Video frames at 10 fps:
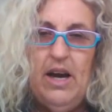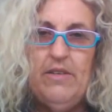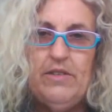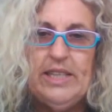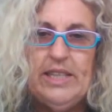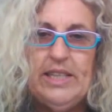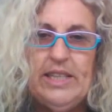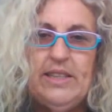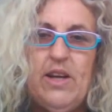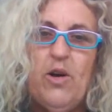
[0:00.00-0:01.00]
I've
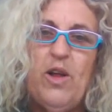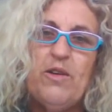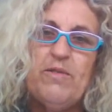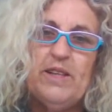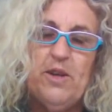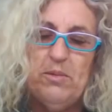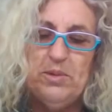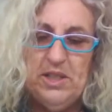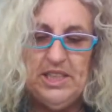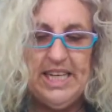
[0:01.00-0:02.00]
addressed a whole lot of these
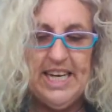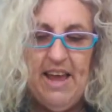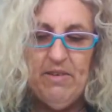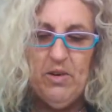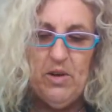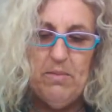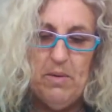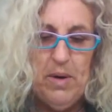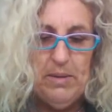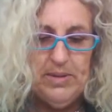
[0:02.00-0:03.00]
options. You can have a look on
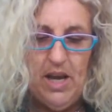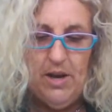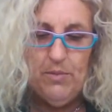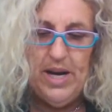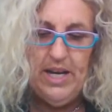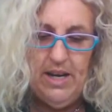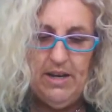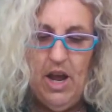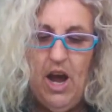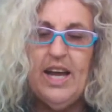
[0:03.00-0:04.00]
my website, read
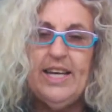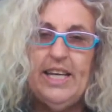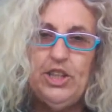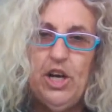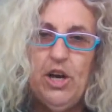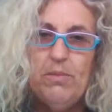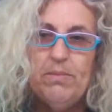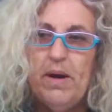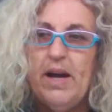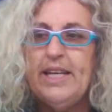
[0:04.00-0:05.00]
it. I need your
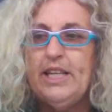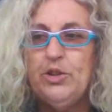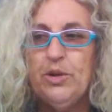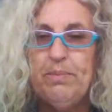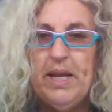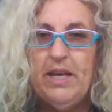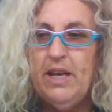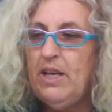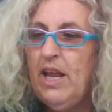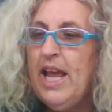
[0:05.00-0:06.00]
help. I need your
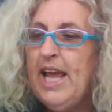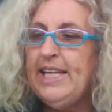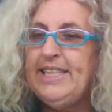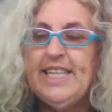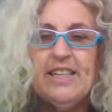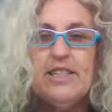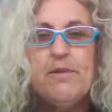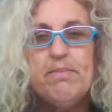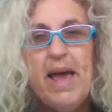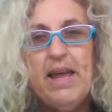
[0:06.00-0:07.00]
opinion. It
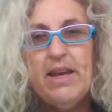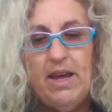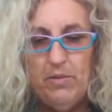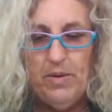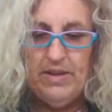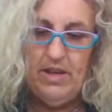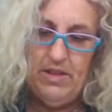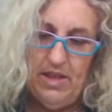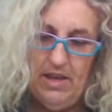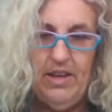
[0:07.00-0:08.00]
doesn't matter whether
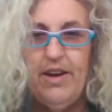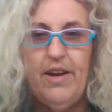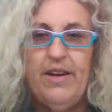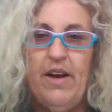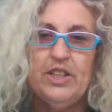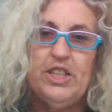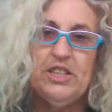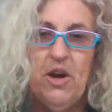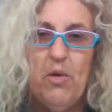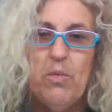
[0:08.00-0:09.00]
you think, you know, oh,
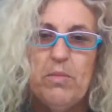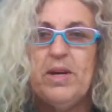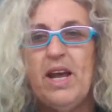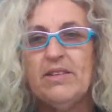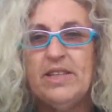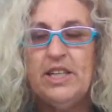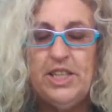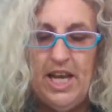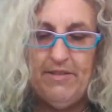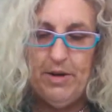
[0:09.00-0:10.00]
she's an old woman, how
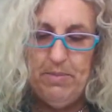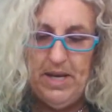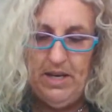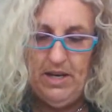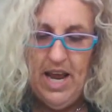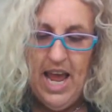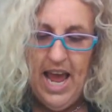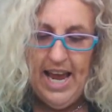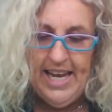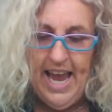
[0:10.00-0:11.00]
dare she have an opinion.
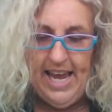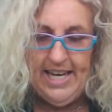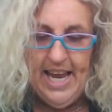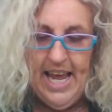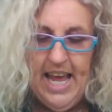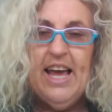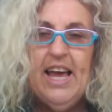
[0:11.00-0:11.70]
Again,